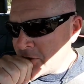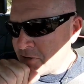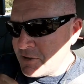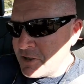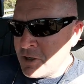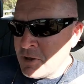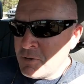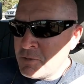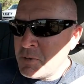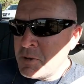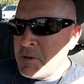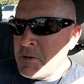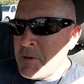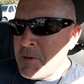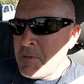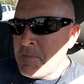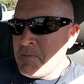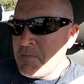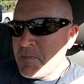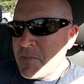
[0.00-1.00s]
excuse me,
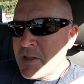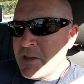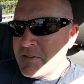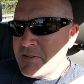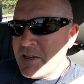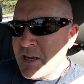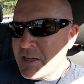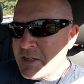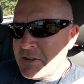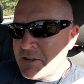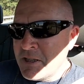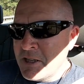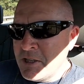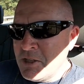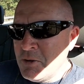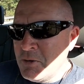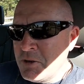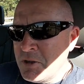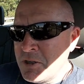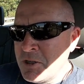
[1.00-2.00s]
a second
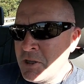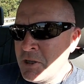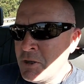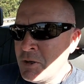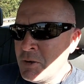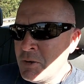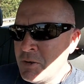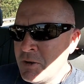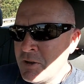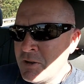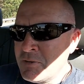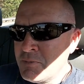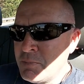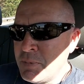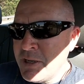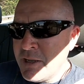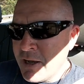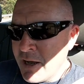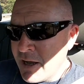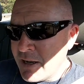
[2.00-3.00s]
thing you can do is
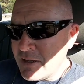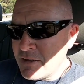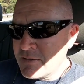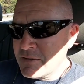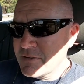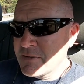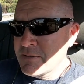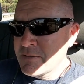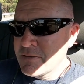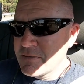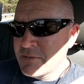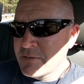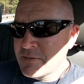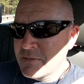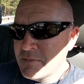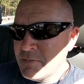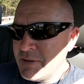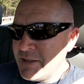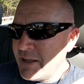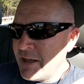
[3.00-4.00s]
be honest.
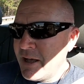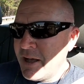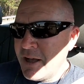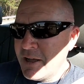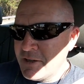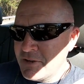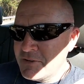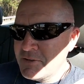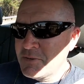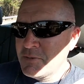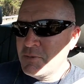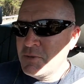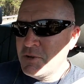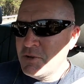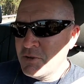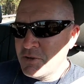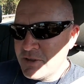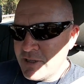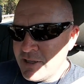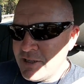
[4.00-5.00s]
Be honest with
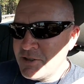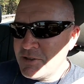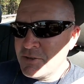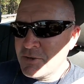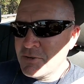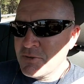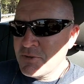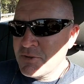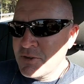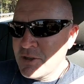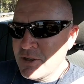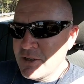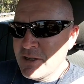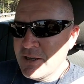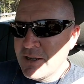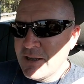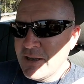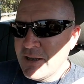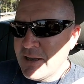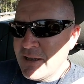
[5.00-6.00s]
your teachers.
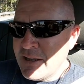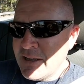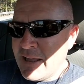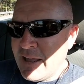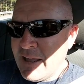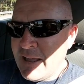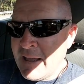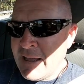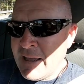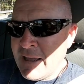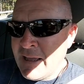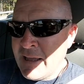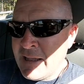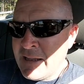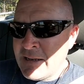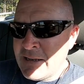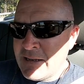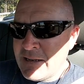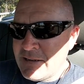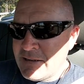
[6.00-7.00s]

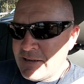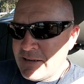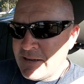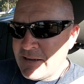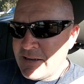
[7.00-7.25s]
And